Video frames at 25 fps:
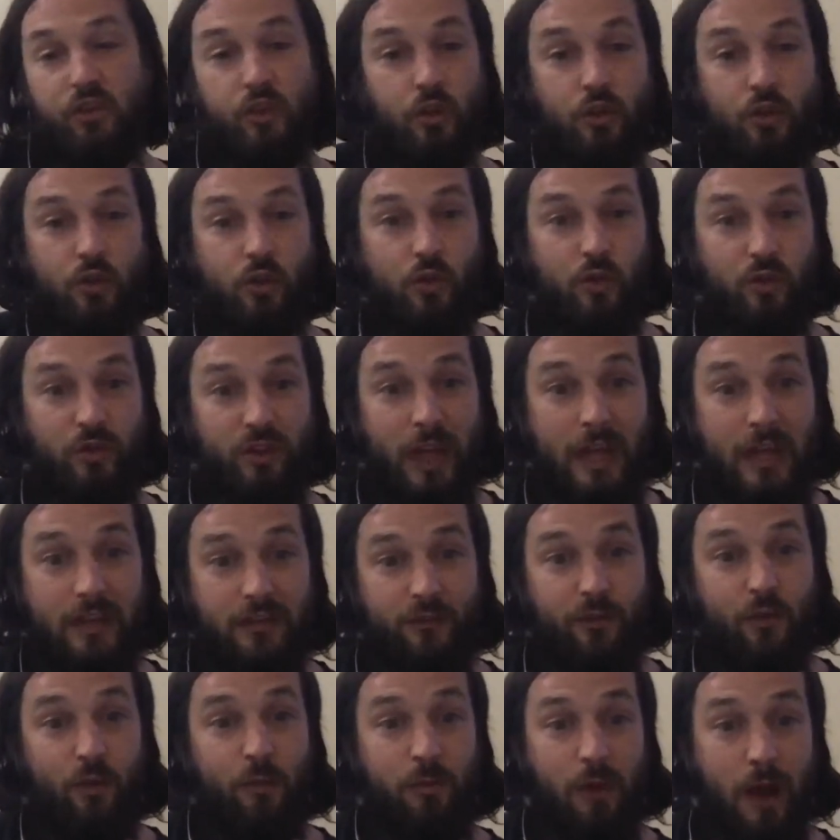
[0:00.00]
use case
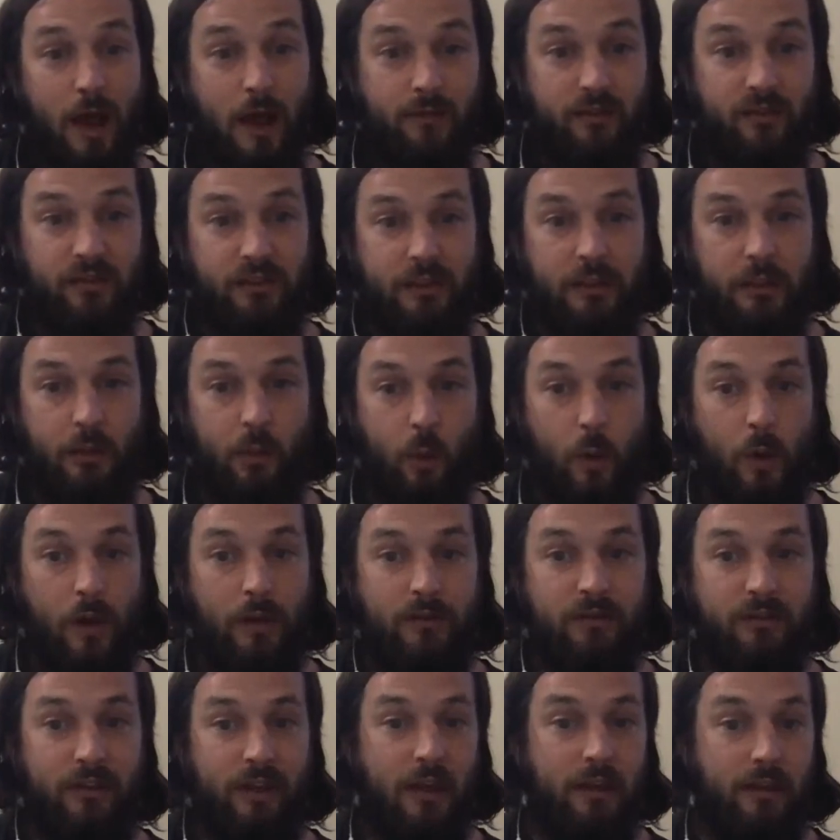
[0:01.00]
for privacy
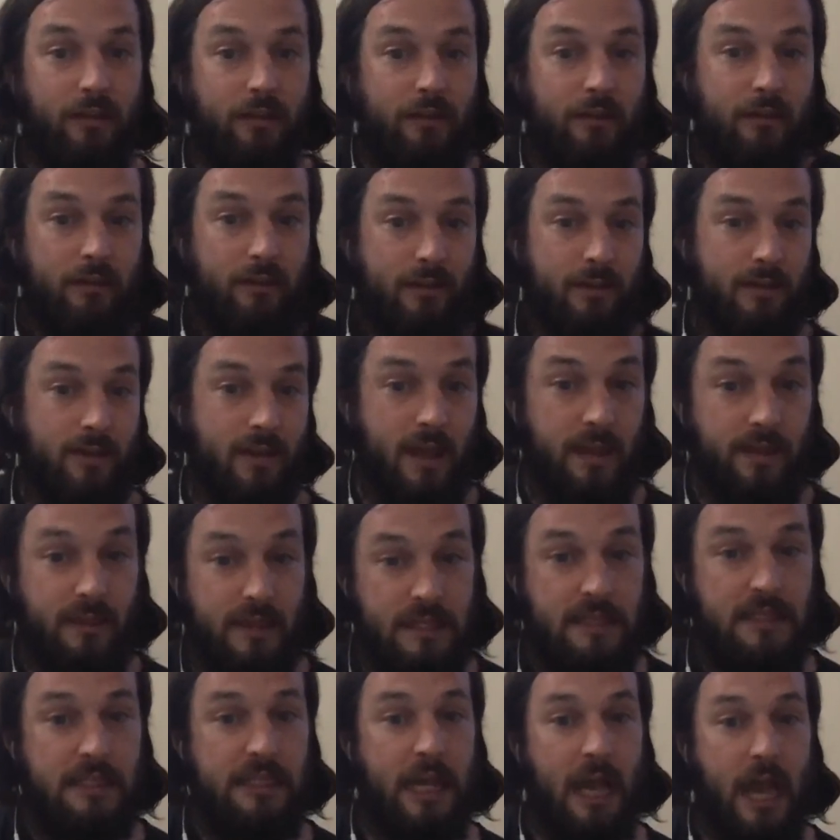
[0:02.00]
coins, then
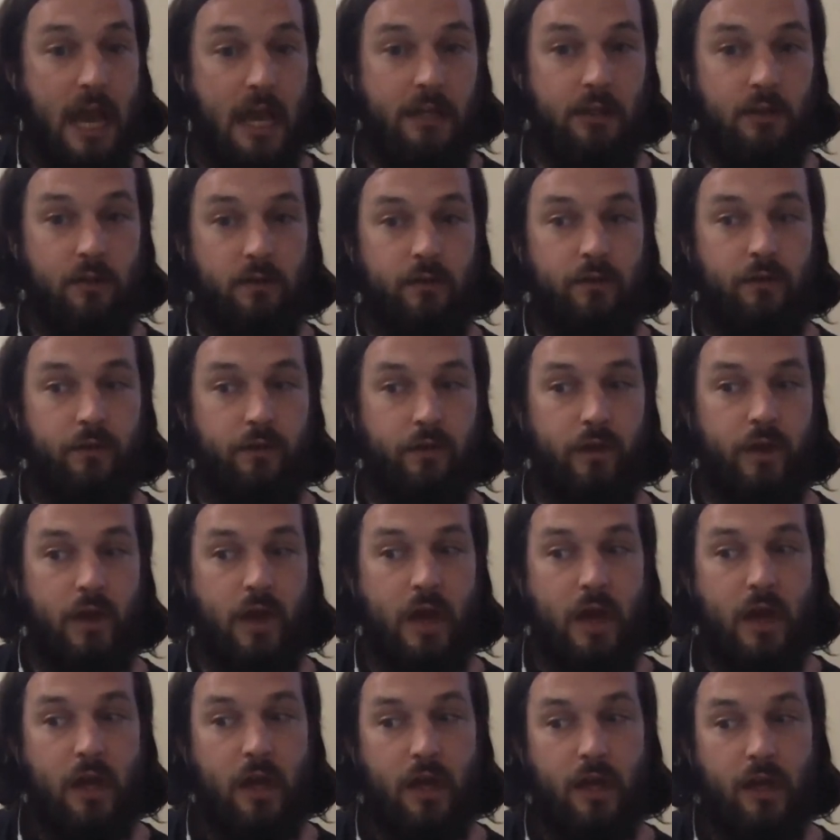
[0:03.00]
this kind of
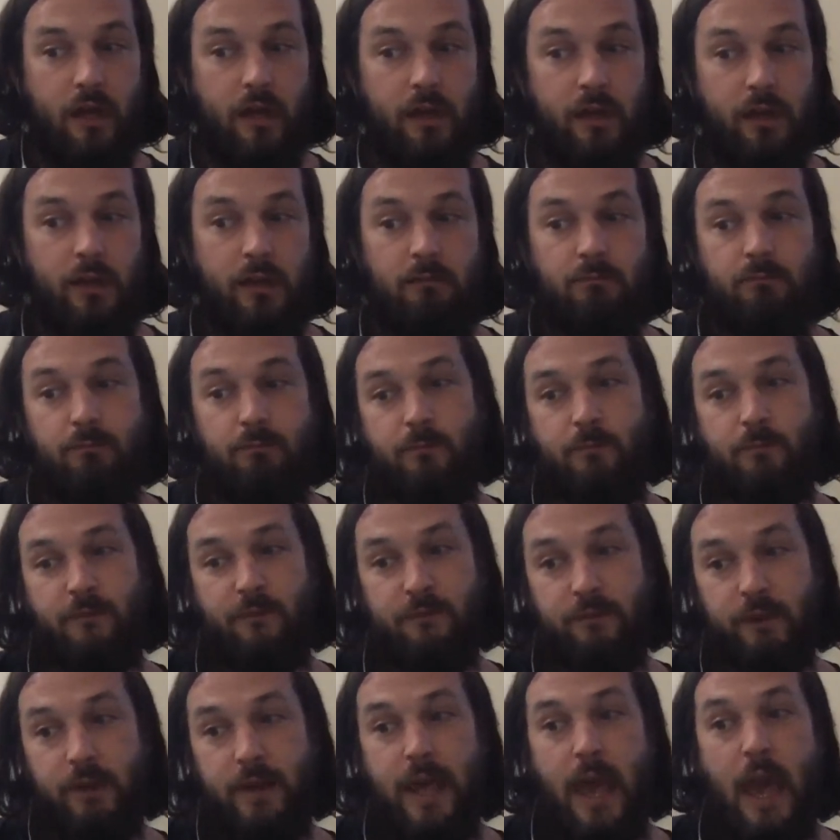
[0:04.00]

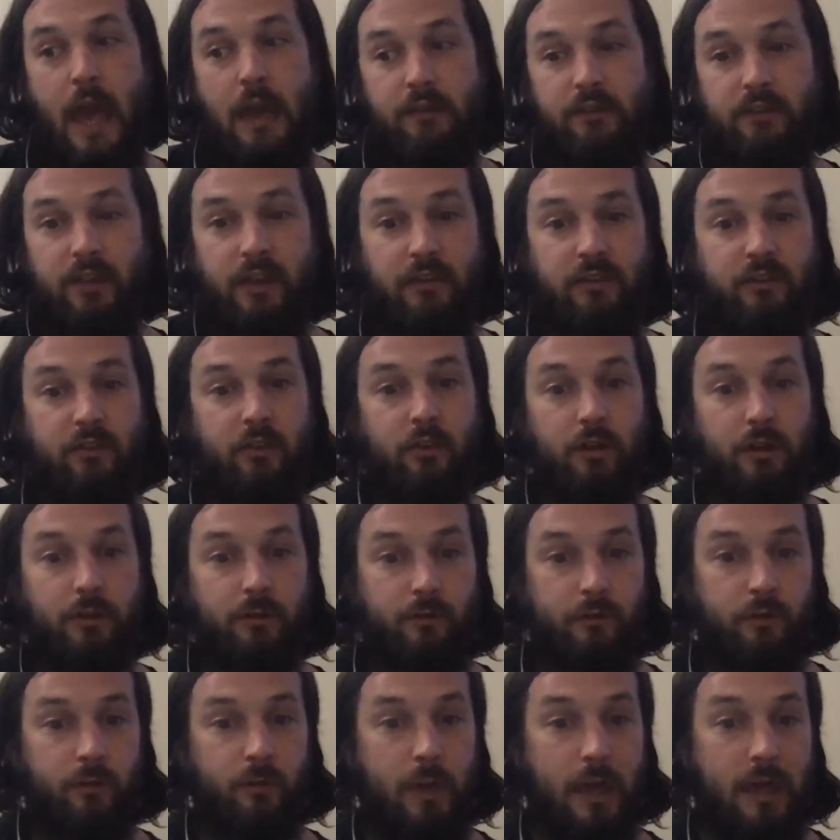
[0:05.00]
free access to
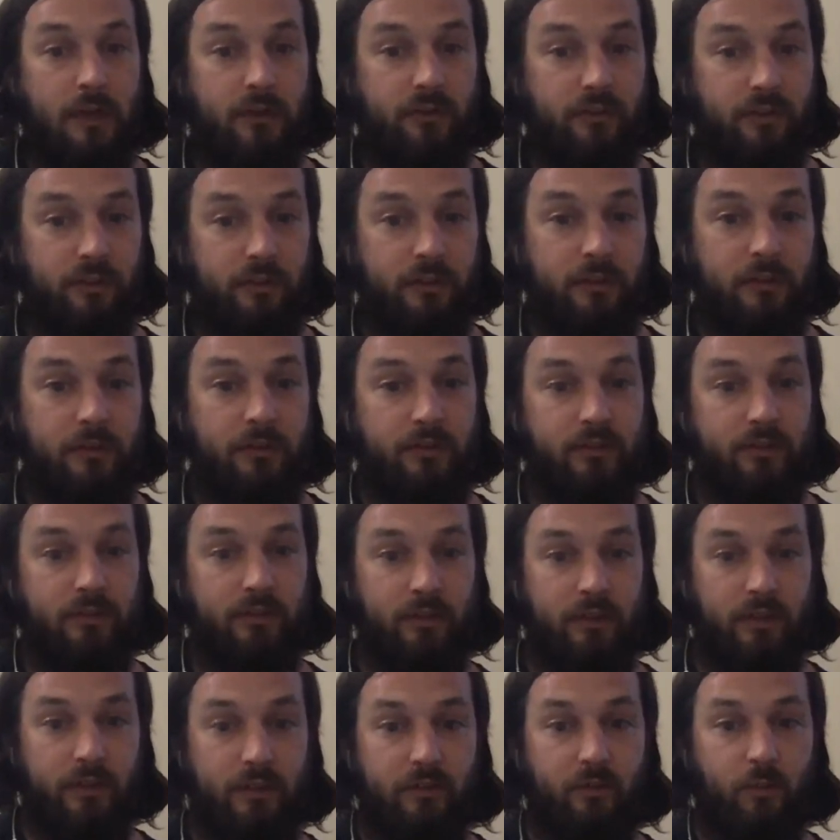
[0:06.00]
information is
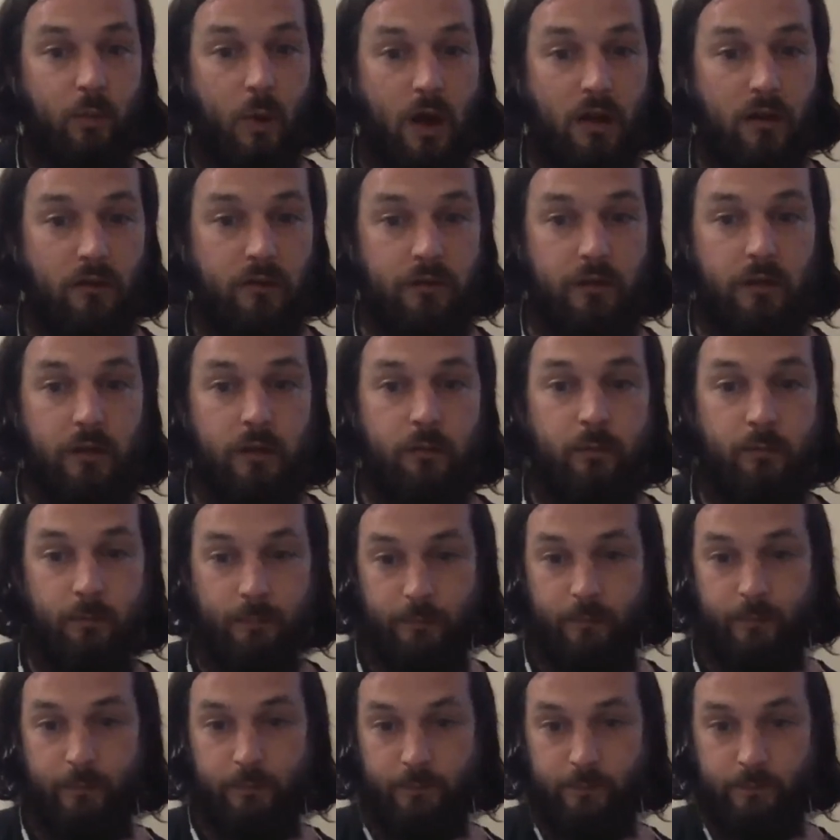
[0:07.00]
one of them.
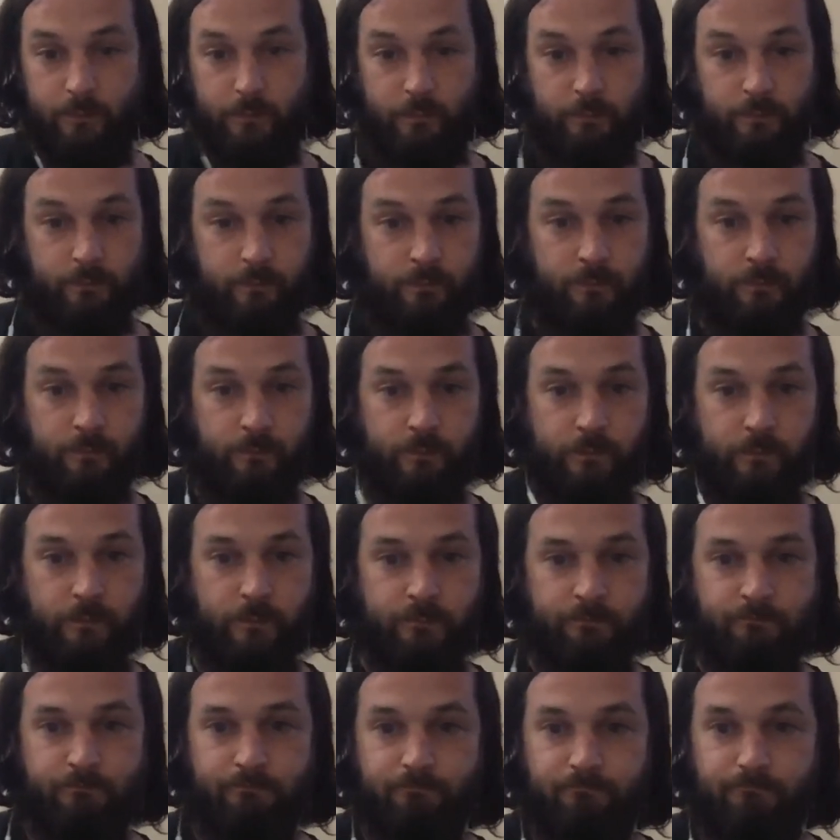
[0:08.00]

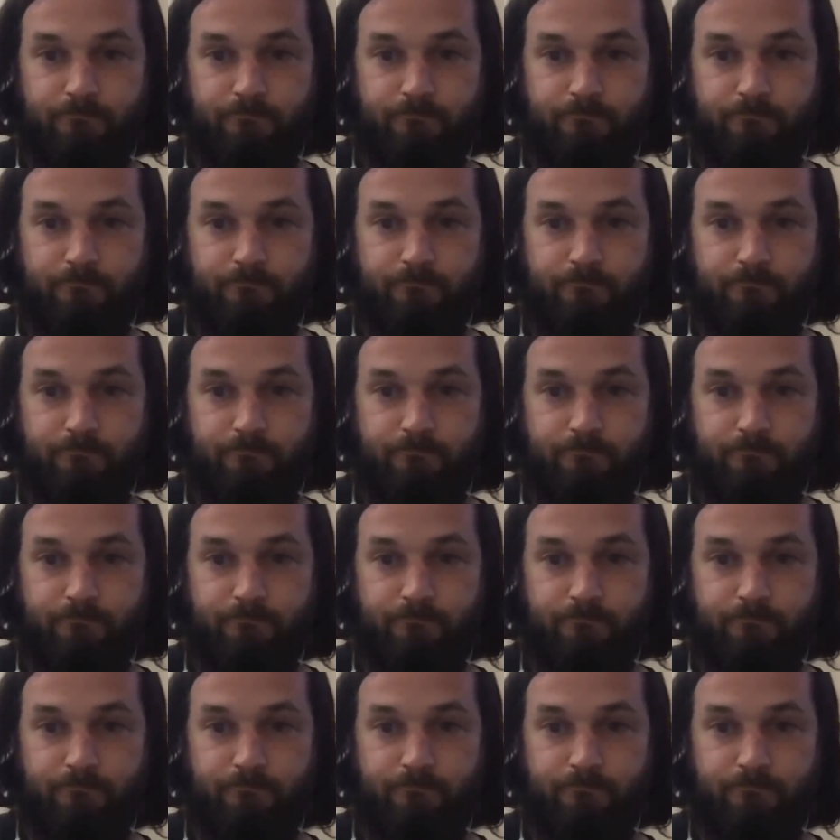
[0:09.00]
Definitely.